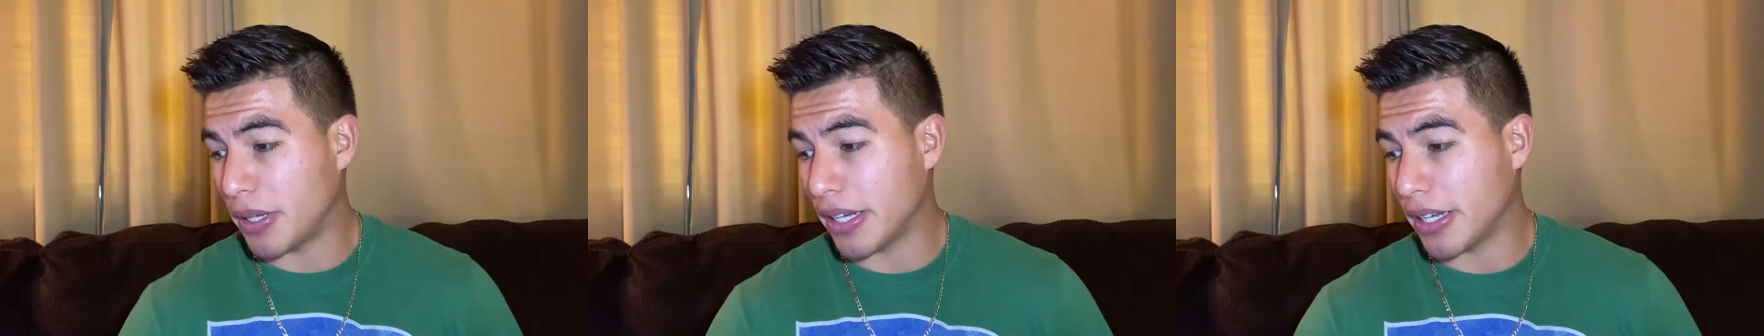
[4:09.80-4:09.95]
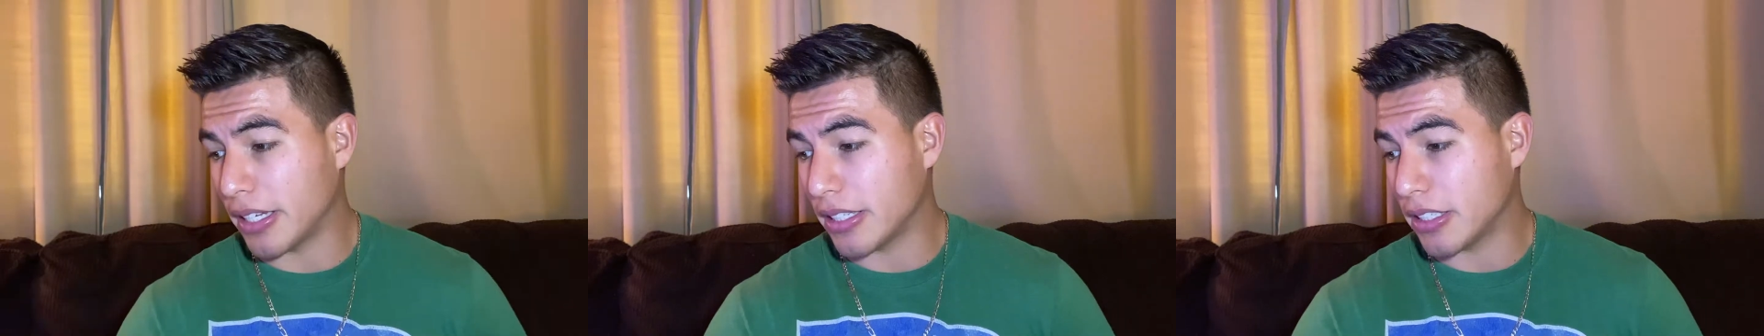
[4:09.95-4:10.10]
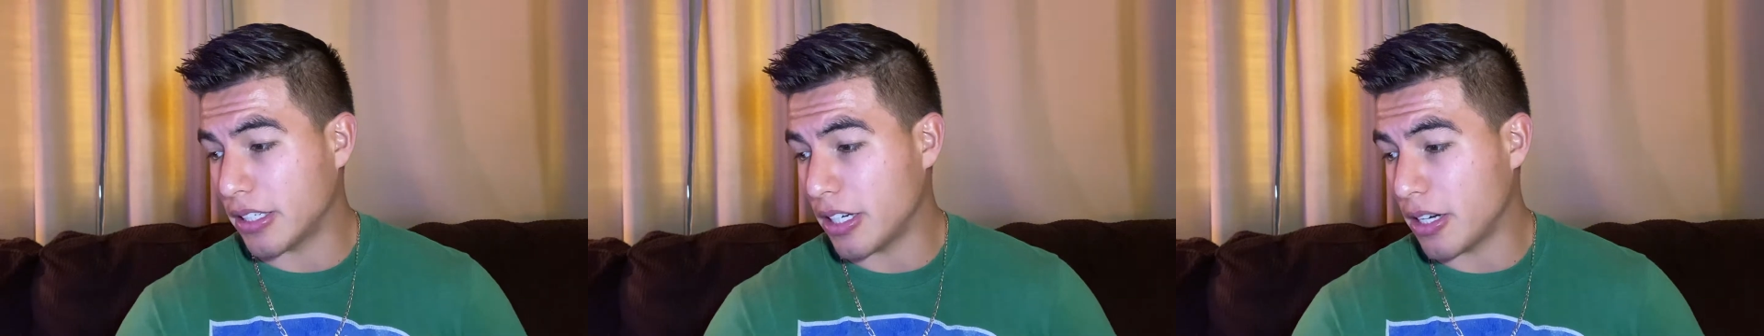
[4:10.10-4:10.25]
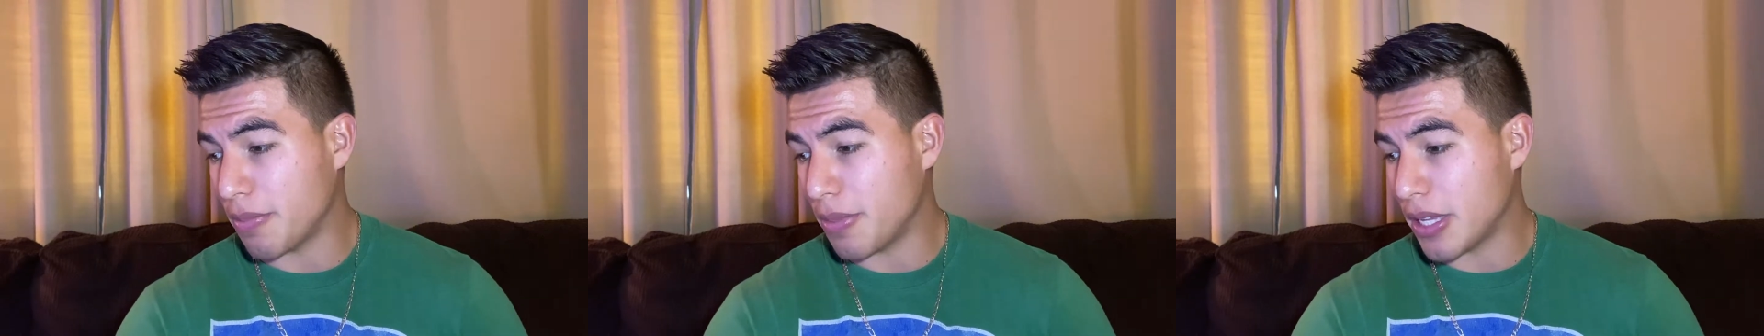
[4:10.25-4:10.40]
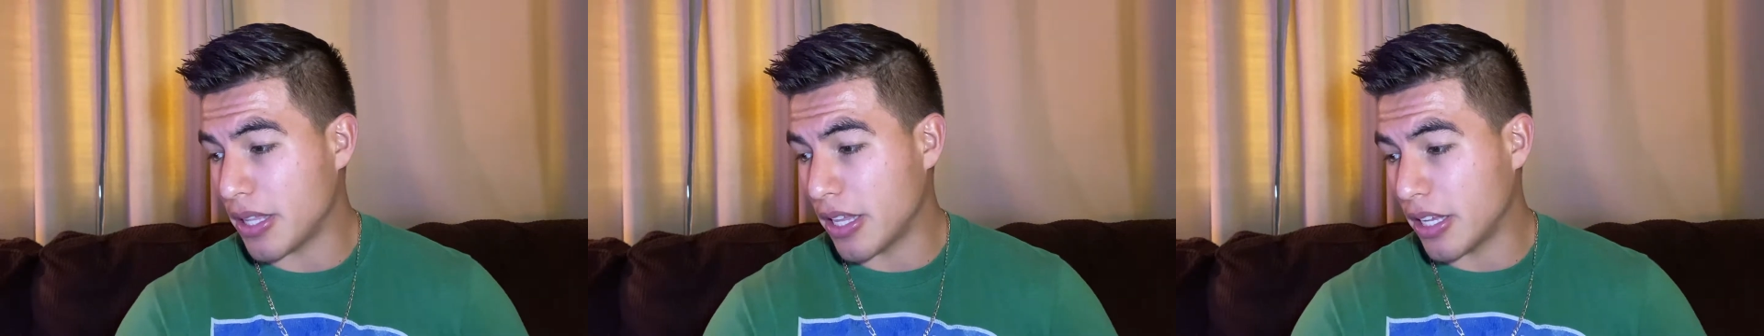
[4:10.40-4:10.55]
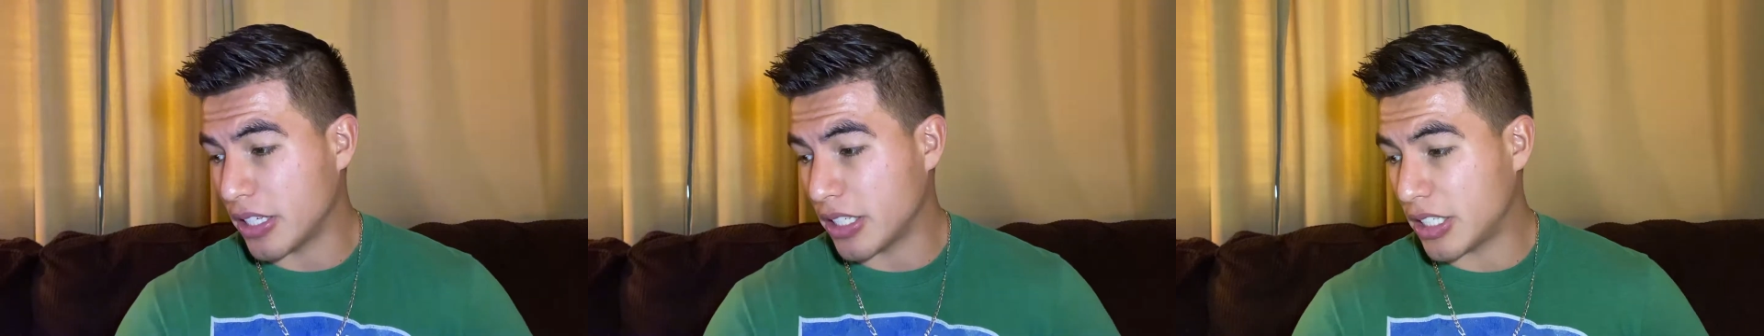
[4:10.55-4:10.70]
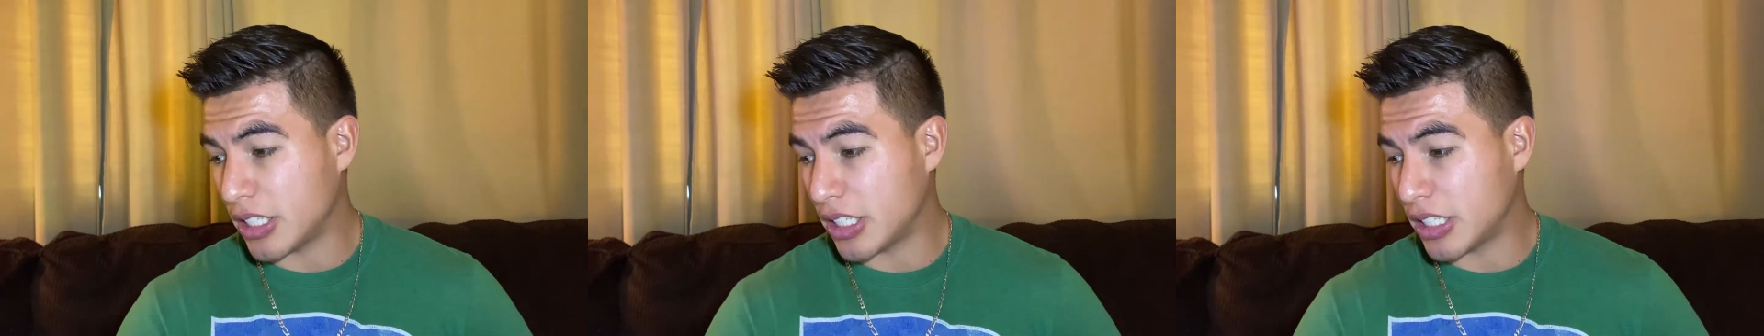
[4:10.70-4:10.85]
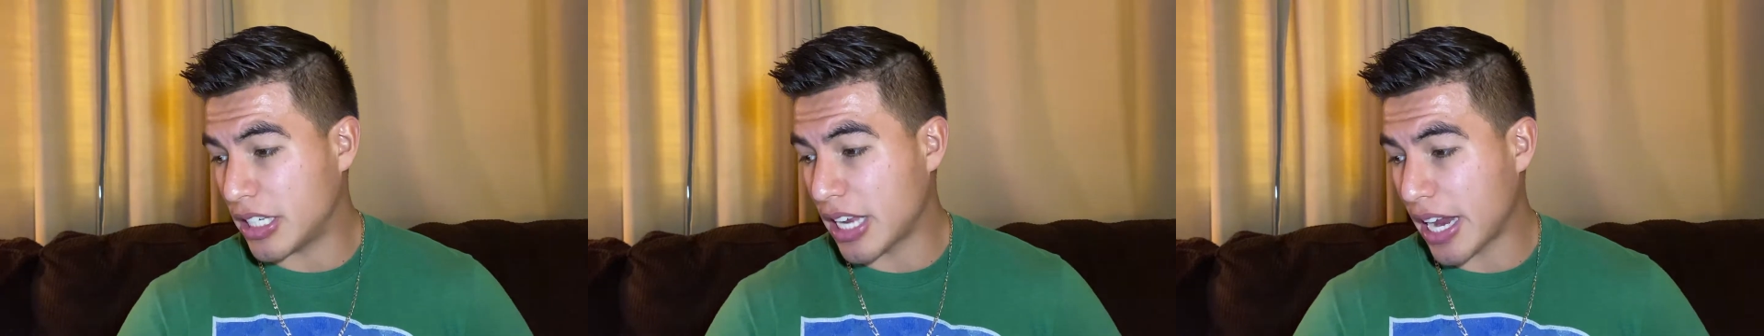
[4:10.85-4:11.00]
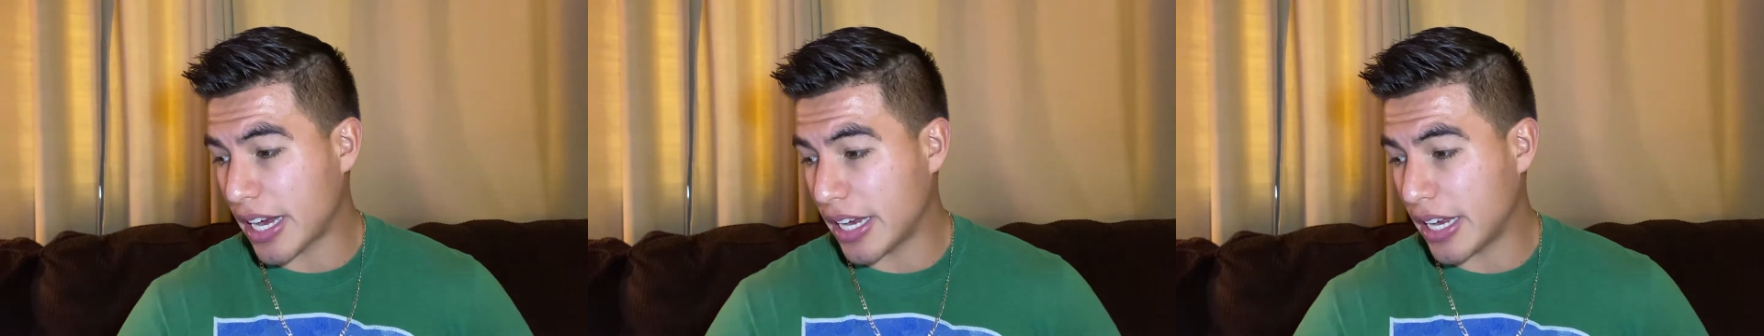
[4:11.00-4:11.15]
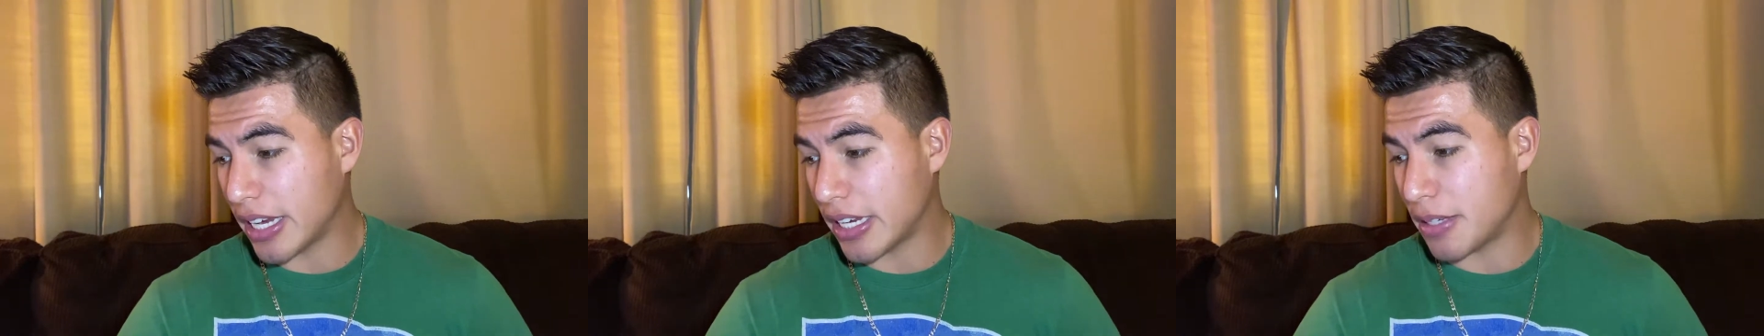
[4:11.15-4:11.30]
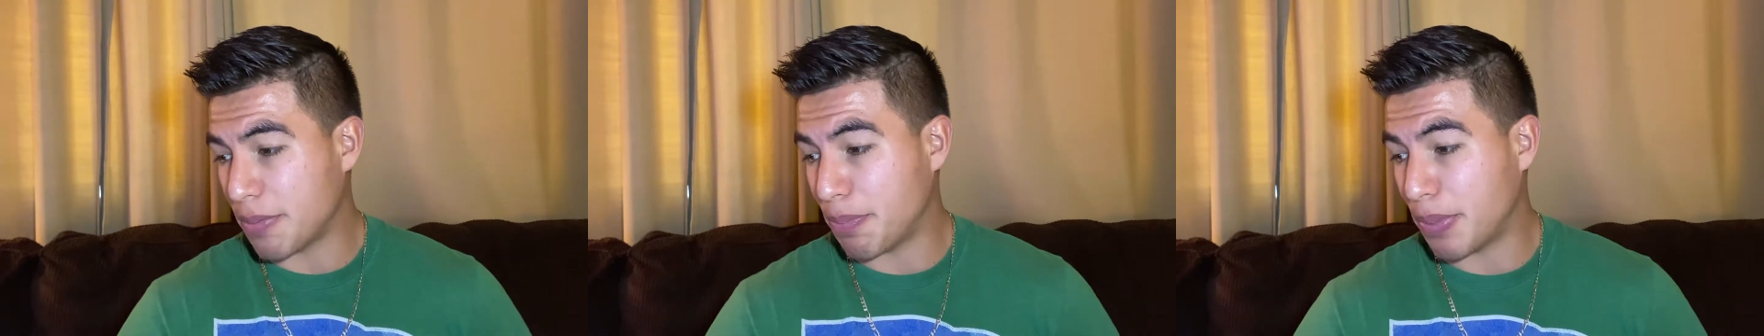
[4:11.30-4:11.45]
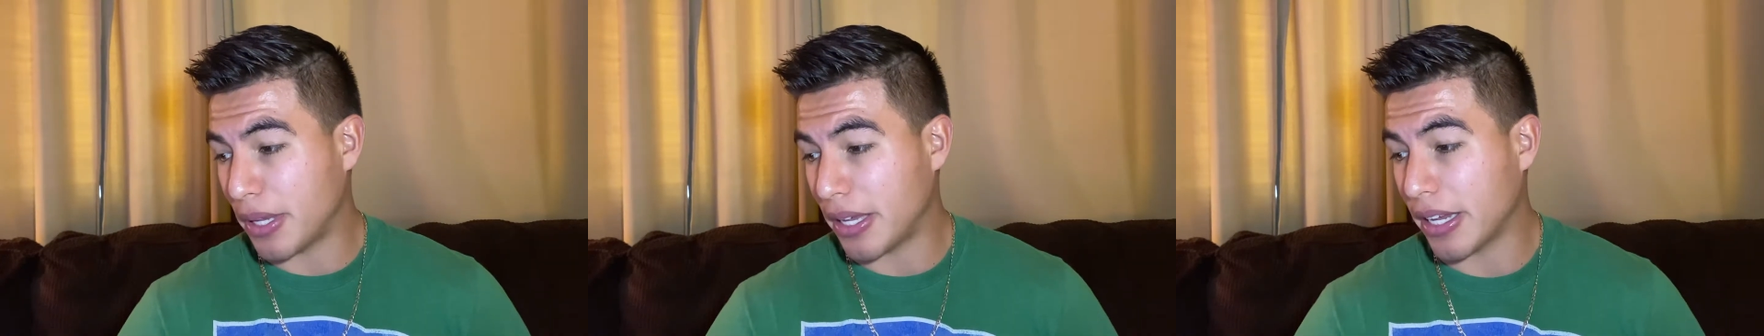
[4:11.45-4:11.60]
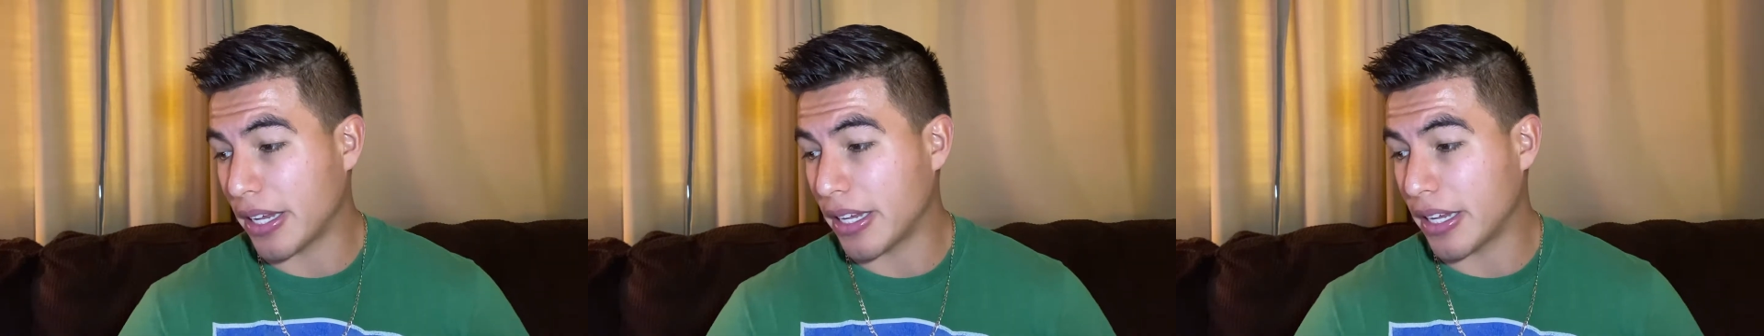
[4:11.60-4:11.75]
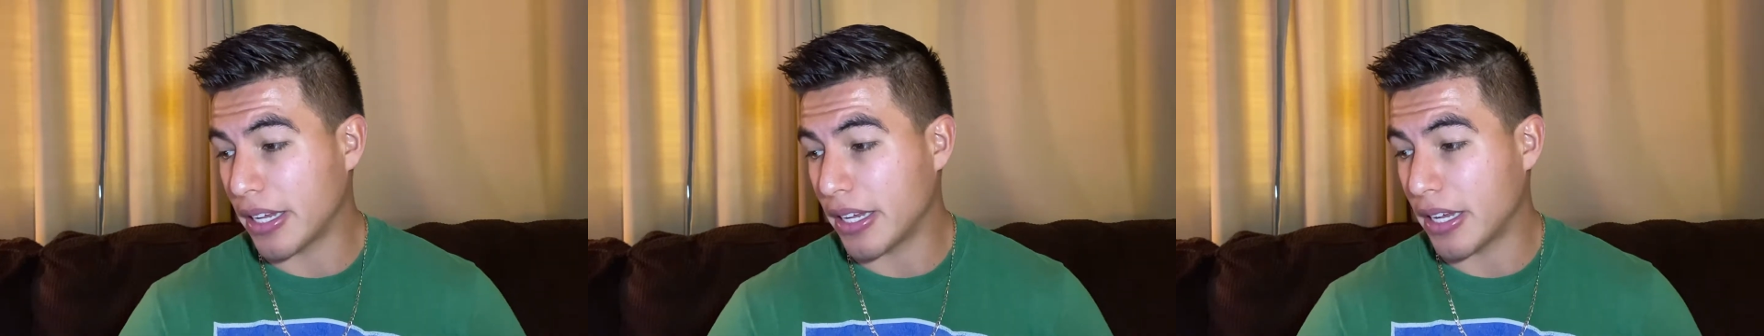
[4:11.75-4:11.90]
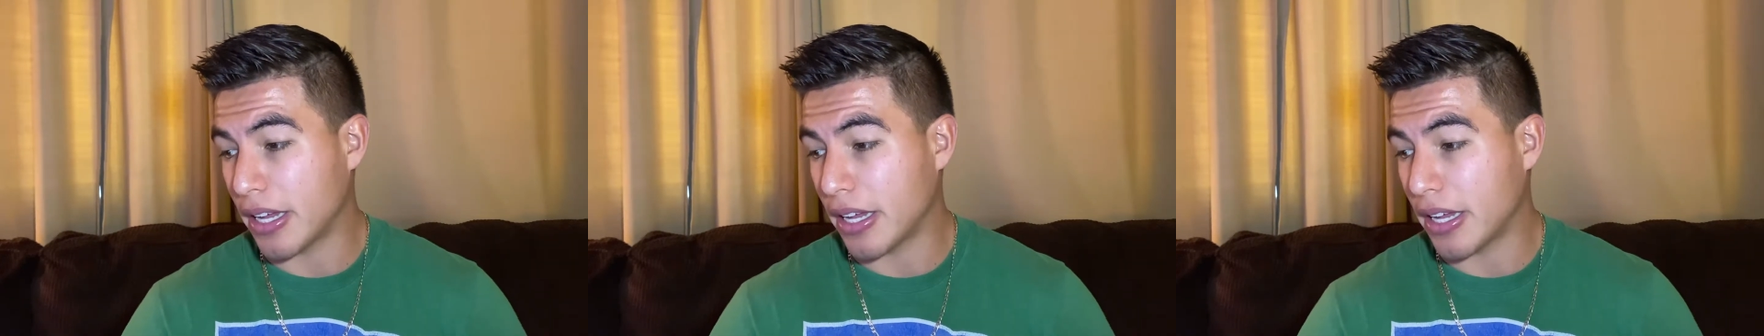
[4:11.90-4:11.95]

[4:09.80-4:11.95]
it's going to be the 2nd pick,